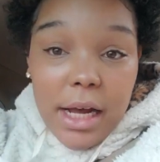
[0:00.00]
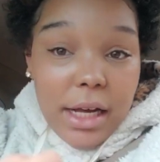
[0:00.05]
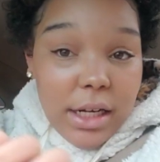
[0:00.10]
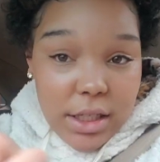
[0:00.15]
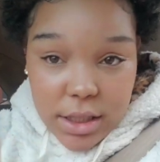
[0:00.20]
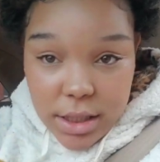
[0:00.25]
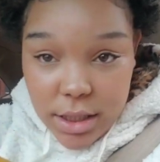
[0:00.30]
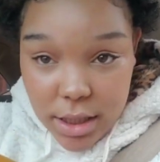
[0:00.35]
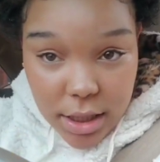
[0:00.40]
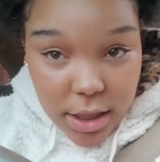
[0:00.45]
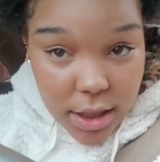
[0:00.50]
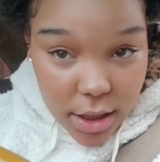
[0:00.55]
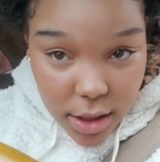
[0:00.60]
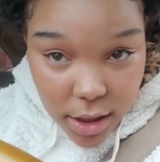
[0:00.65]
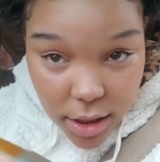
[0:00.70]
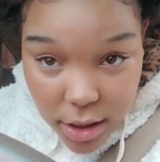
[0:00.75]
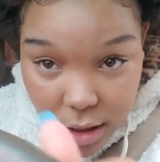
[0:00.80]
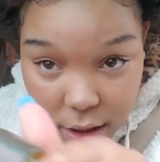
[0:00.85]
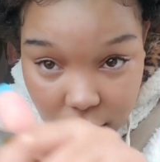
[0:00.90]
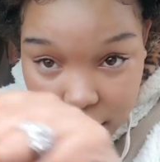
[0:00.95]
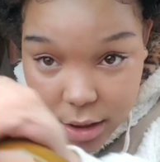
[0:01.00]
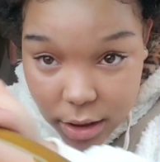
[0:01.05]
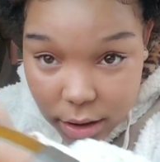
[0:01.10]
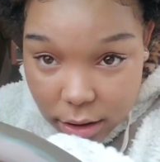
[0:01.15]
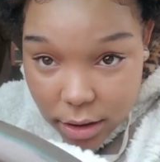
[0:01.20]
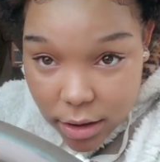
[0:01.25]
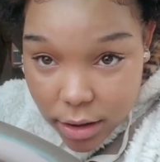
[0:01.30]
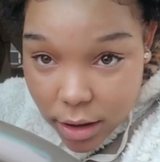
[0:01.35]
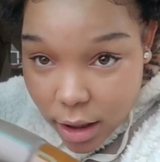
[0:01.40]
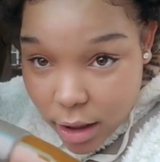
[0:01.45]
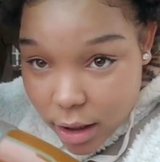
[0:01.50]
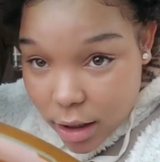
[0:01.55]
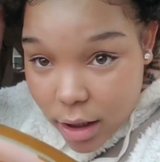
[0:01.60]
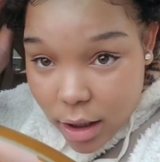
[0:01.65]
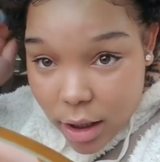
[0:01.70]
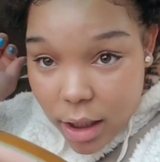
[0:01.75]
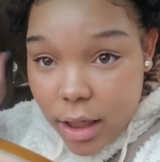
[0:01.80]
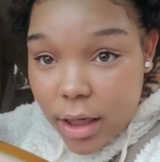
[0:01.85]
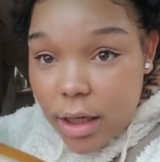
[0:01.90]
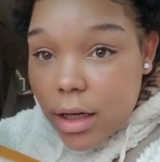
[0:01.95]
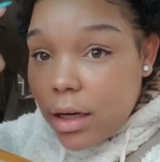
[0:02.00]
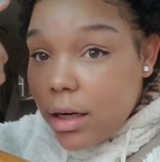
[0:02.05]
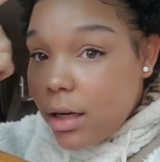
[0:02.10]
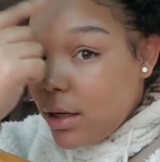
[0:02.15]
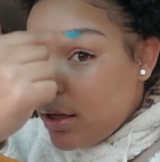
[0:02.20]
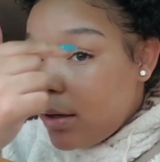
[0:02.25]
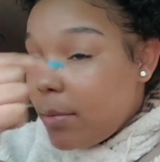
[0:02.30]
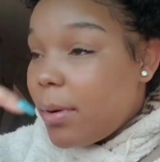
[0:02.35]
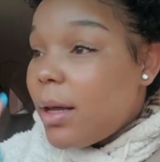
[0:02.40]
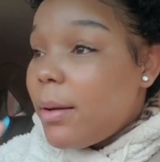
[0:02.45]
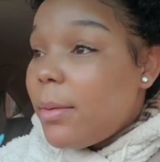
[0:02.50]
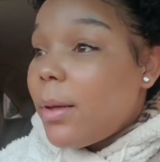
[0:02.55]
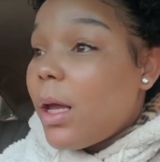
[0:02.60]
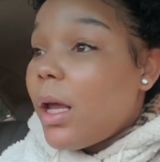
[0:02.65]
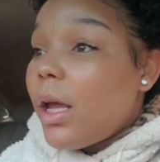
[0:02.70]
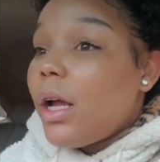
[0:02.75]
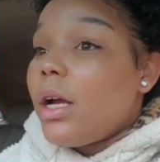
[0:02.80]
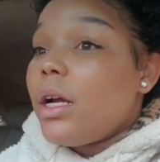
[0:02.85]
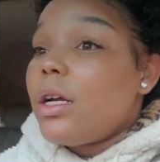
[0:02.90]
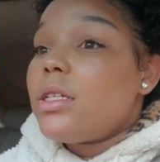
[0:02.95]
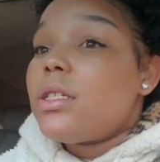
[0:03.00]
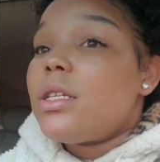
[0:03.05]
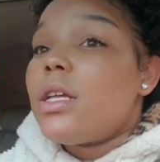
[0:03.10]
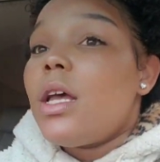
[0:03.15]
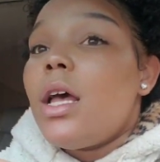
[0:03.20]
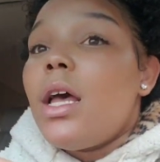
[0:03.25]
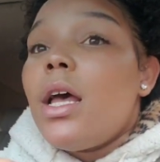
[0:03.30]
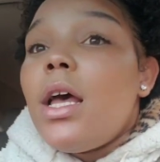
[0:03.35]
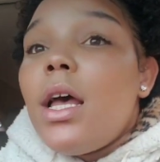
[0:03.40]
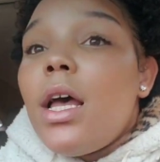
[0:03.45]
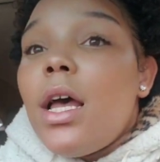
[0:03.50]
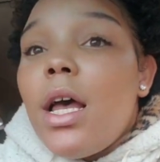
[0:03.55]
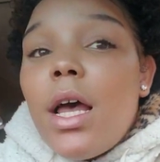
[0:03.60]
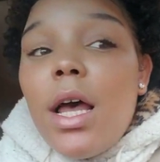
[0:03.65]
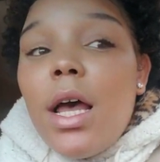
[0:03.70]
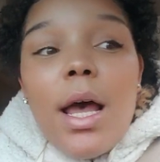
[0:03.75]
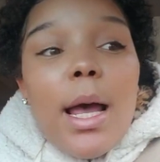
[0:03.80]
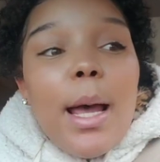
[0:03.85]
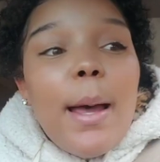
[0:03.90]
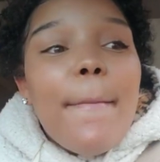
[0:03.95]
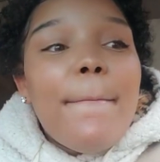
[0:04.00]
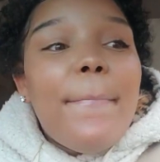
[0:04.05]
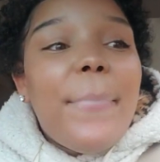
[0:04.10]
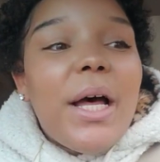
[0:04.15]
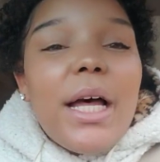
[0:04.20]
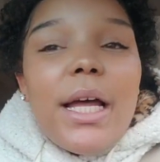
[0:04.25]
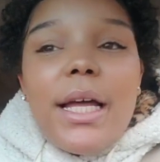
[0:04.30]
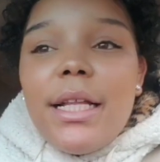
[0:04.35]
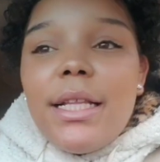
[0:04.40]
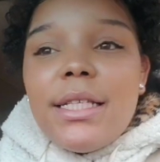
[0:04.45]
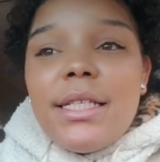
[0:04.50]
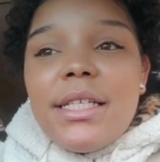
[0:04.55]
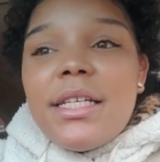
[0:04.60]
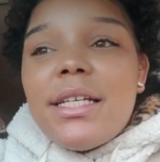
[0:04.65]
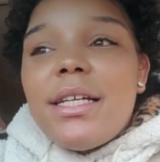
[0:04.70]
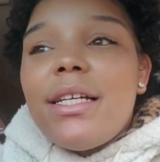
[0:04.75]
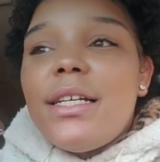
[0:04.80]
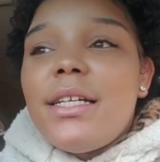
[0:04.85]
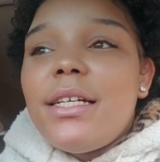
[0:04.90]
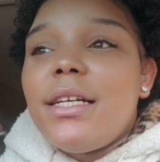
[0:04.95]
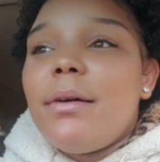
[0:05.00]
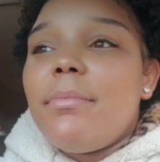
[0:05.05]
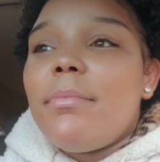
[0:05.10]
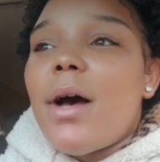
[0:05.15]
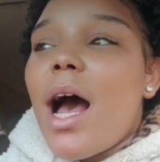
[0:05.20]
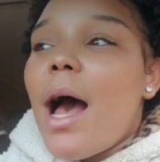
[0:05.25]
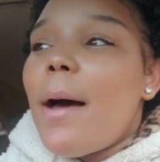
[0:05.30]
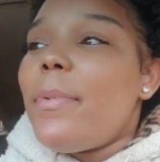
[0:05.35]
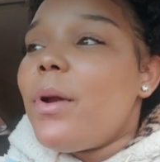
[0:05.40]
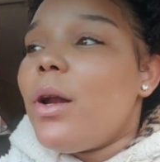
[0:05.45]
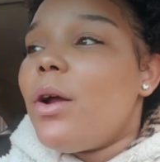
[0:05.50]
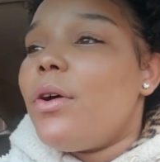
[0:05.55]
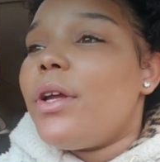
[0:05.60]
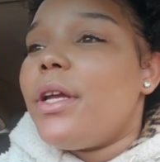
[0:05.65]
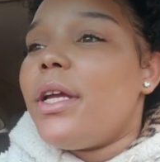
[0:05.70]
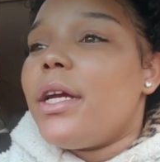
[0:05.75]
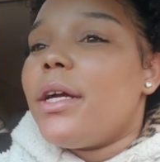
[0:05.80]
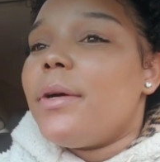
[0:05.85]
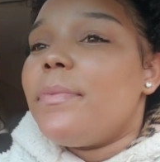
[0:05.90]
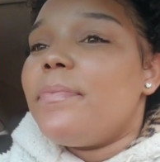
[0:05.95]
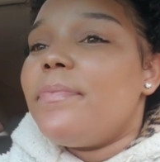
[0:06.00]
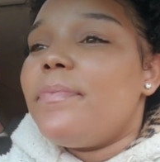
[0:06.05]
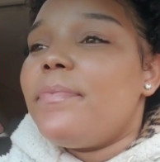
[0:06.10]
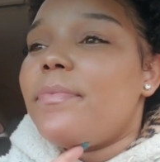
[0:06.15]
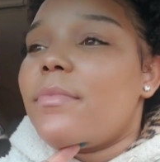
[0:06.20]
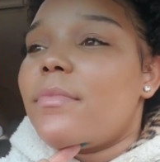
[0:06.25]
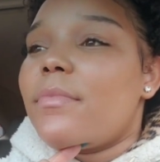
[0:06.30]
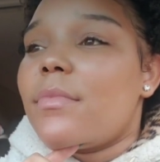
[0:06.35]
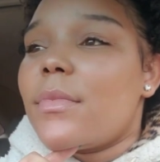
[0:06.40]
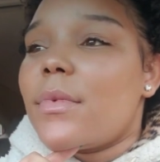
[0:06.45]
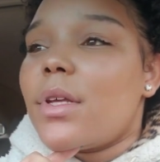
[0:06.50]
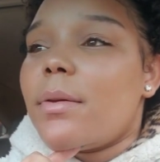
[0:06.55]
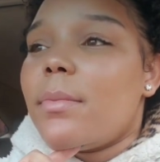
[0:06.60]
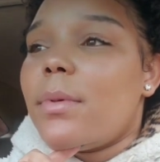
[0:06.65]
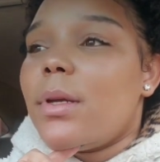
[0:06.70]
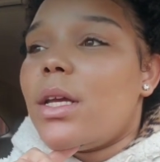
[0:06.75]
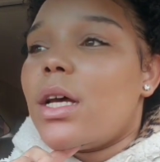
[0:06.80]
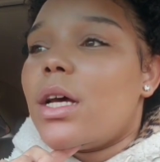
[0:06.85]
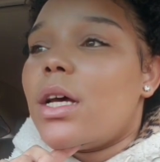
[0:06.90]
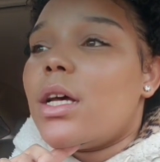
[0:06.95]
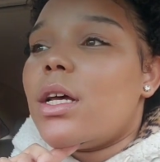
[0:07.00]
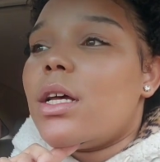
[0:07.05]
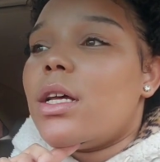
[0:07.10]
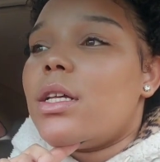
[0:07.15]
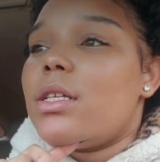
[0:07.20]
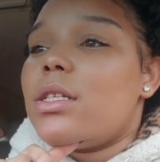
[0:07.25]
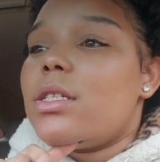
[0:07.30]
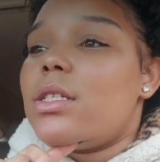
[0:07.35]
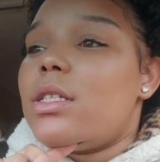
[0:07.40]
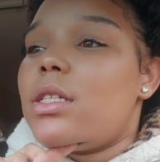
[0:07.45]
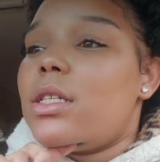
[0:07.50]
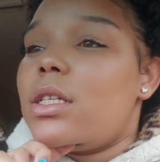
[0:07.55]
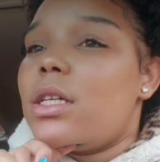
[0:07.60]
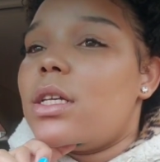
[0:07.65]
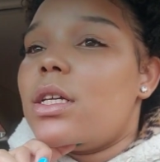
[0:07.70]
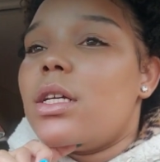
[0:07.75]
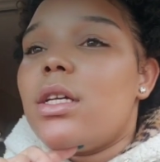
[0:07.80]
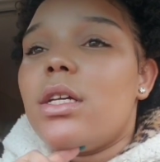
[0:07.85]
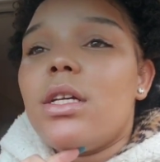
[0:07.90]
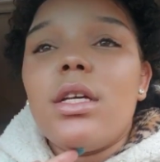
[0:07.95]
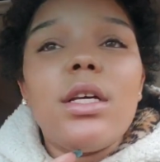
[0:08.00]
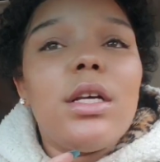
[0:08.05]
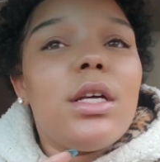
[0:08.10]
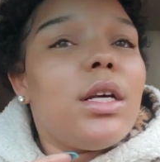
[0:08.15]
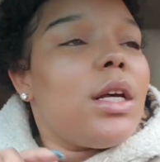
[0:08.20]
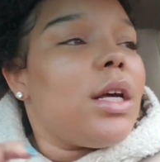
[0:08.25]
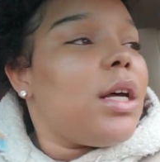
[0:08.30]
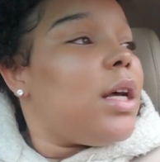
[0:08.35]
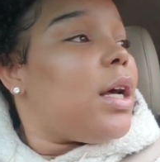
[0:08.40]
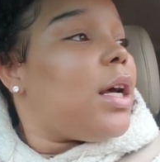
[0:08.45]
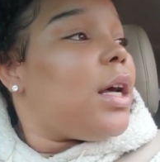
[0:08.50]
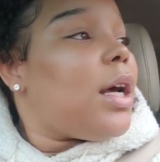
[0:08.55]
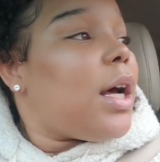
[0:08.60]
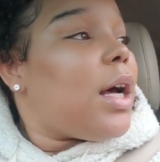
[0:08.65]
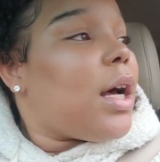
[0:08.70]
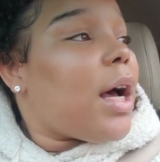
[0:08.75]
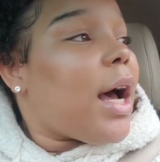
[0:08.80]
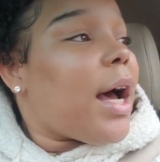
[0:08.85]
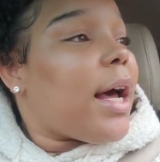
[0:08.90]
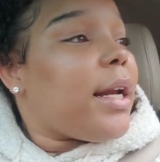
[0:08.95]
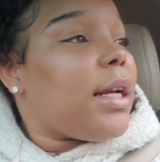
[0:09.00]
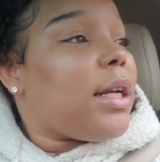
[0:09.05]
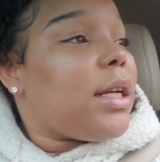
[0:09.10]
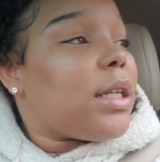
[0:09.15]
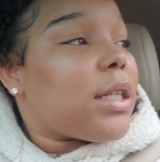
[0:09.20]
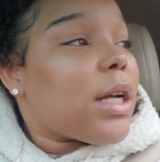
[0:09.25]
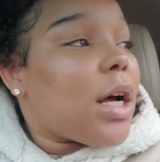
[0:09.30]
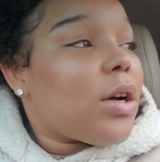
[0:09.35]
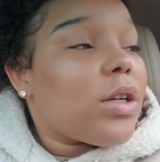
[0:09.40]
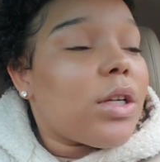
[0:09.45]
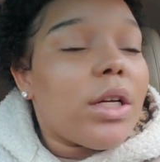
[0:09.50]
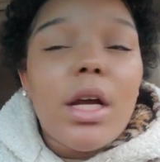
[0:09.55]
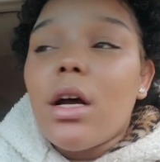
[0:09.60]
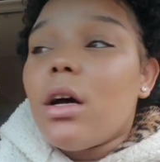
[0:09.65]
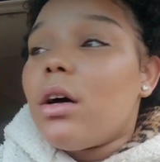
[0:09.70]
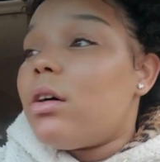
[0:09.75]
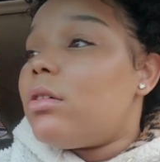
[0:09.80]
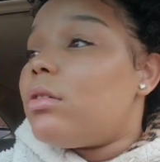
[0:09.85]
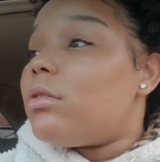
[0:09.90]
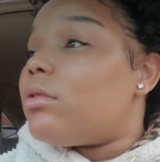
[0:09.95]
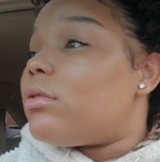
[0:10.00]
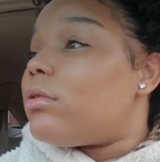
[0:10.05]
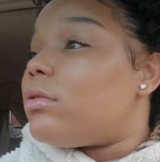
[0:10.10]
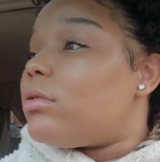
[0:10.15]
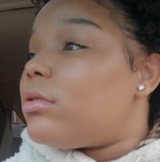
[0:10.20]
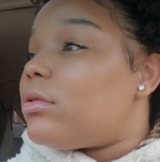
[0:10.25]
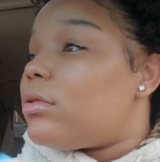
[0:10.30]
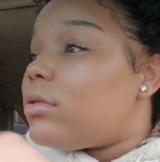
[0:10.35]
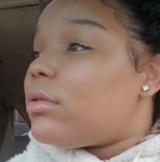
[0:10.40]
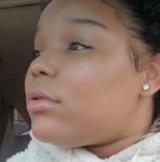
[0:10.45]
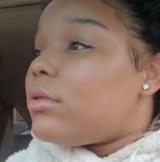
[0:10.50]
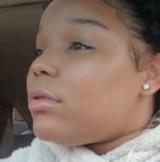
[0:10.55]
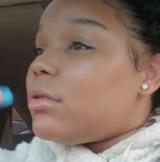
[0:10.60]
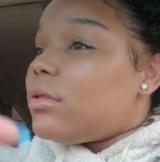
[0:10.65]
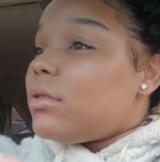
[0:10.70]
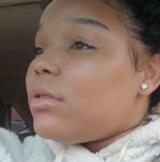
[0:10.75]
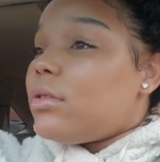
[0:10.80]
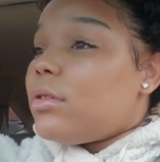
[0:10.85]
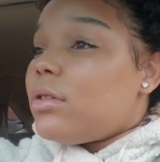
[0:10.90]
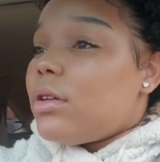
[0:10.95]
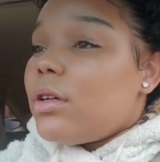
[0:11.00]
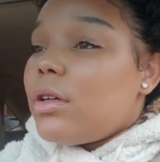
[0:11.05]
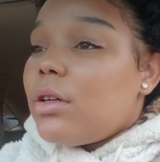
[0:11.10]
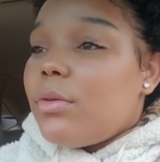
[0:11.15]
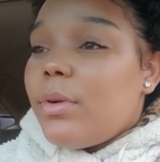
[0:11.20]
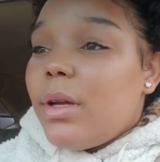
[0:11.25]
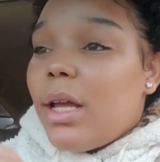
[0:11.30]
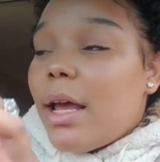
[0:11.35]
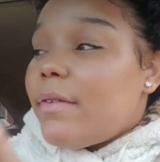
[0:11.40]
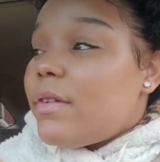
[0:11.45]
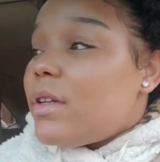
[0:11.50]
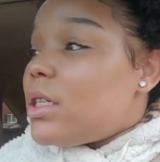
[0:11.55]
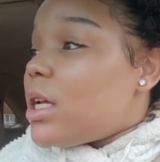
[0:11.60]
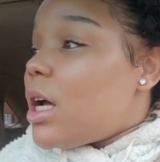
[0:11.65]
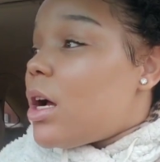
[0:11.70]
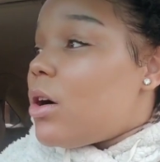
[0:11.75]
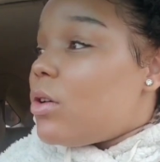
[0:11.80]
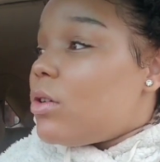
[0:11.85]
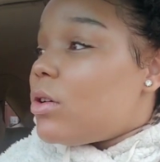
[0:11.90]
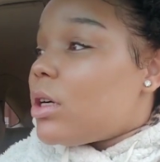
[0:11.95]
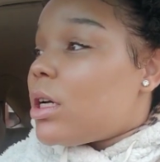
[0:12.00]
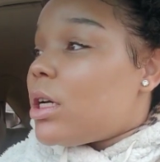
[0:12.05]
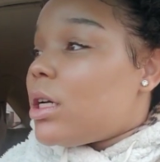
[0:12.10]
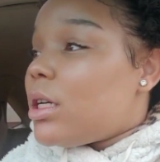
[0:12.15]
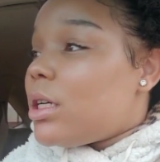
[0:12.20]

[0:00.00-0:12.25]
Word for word: I just didn't. I just kind of laid the baby hairs. But I'm hopping on here because I need to talk to y'all we have to talk.